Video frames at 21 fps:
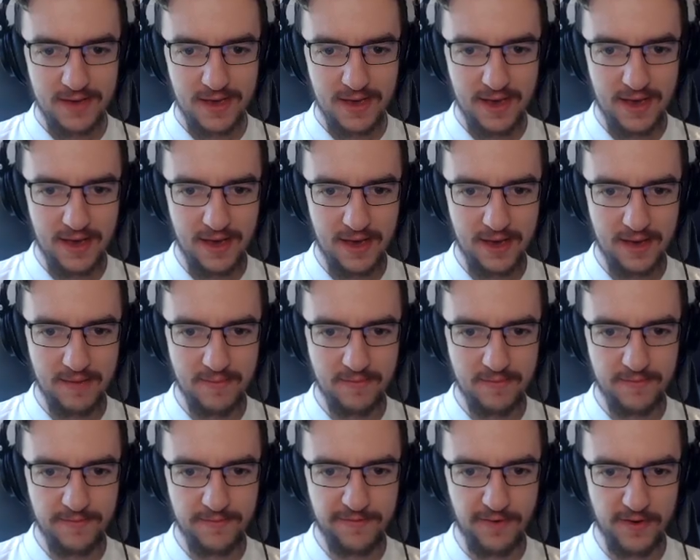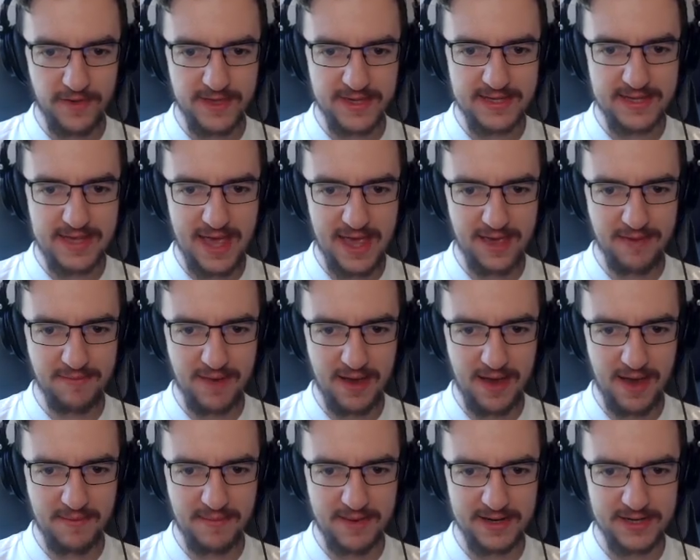Um, for this game,
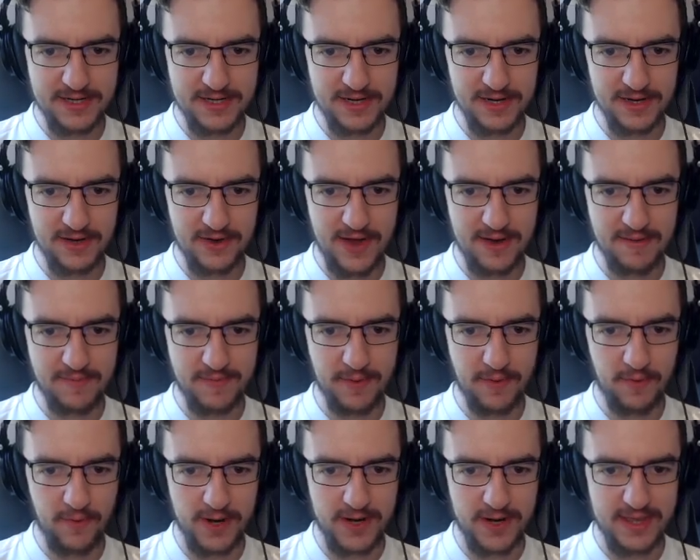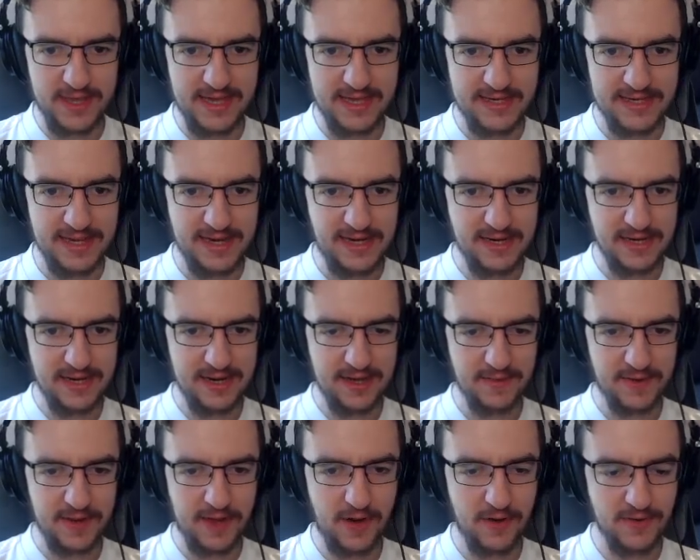I'm actually going to go ahead and put one of these in. There
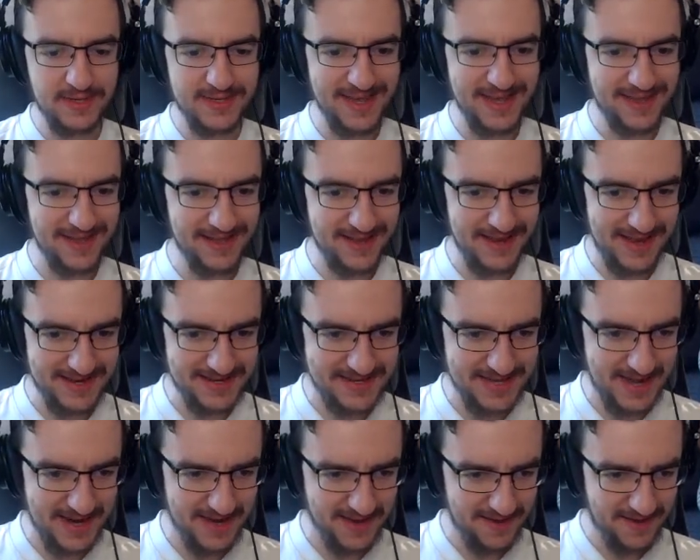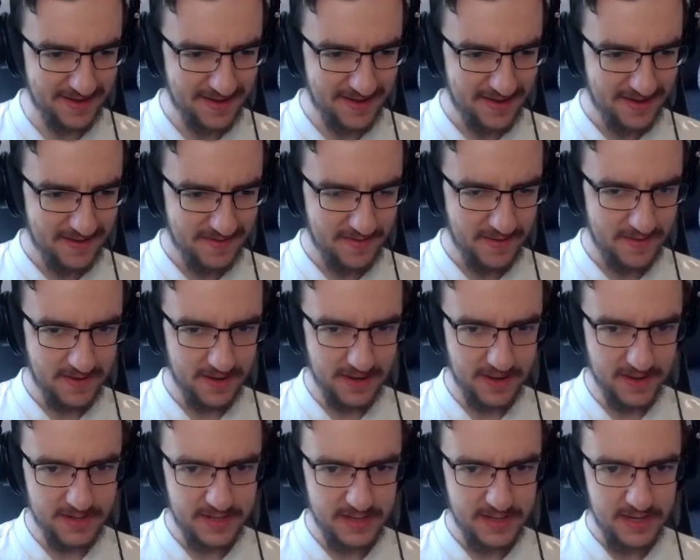we go. Single antenna. Very
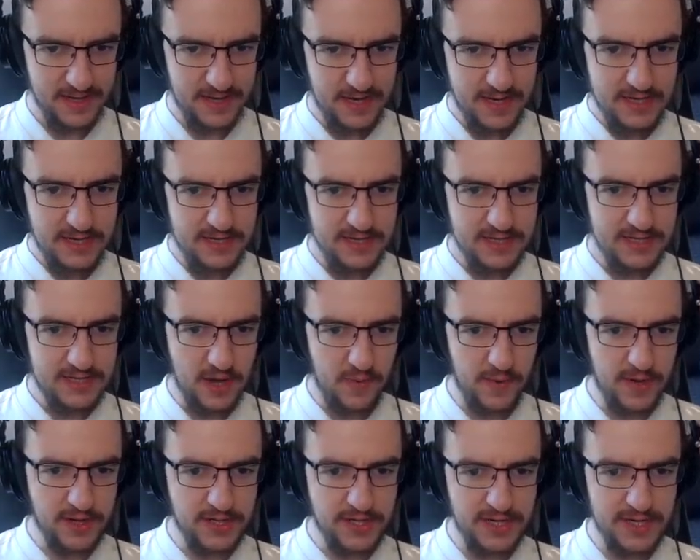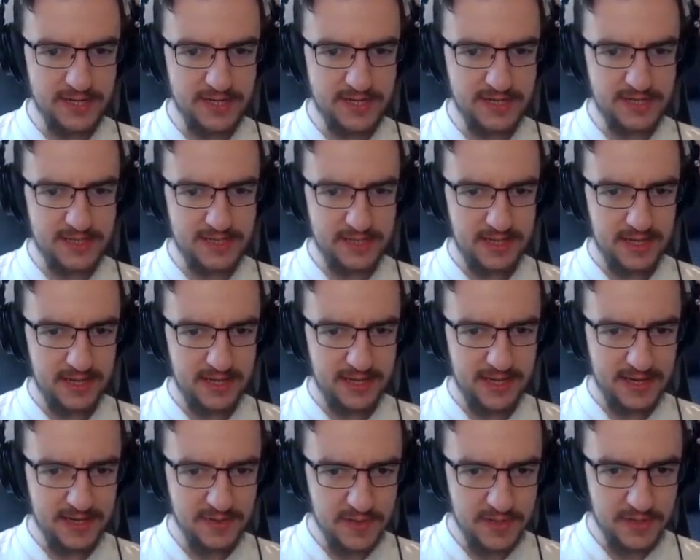good. Stowages. I
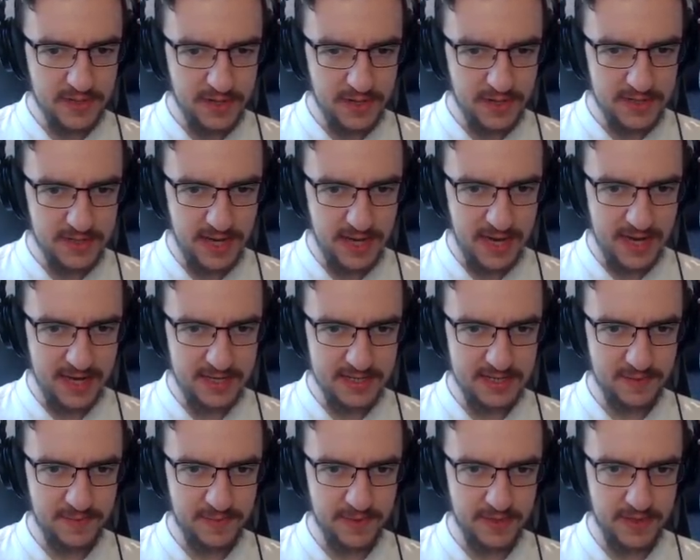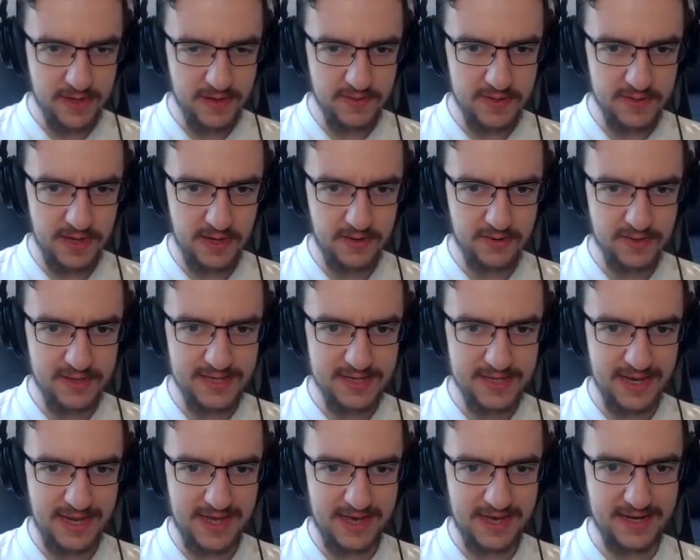guess we could actually put those along this
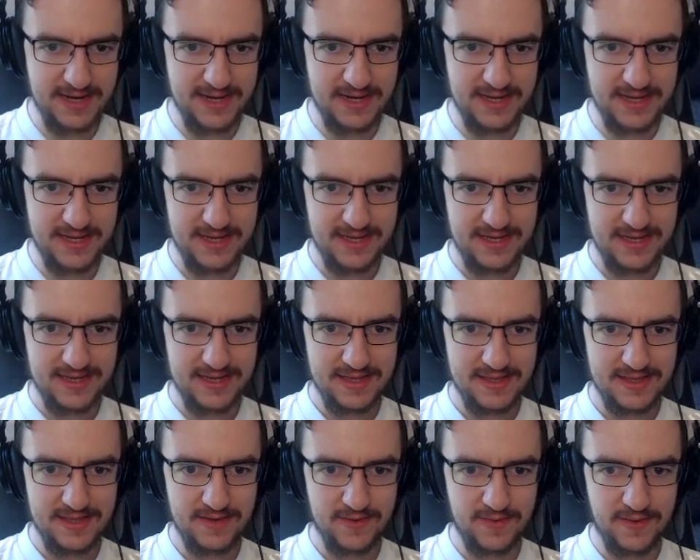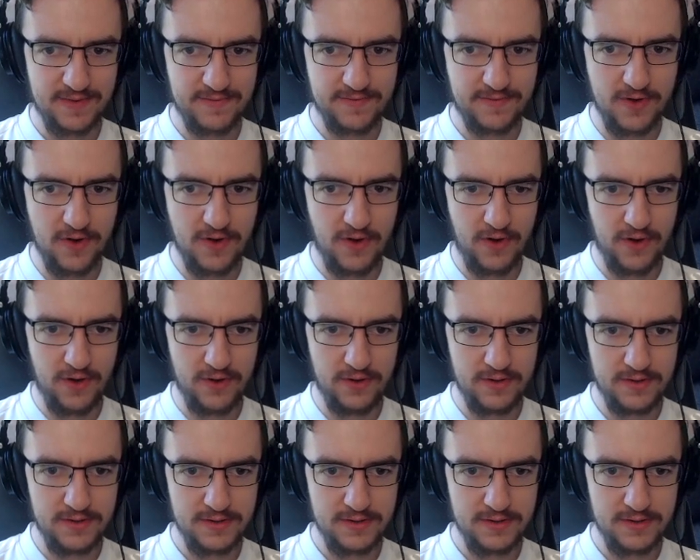line that we've got.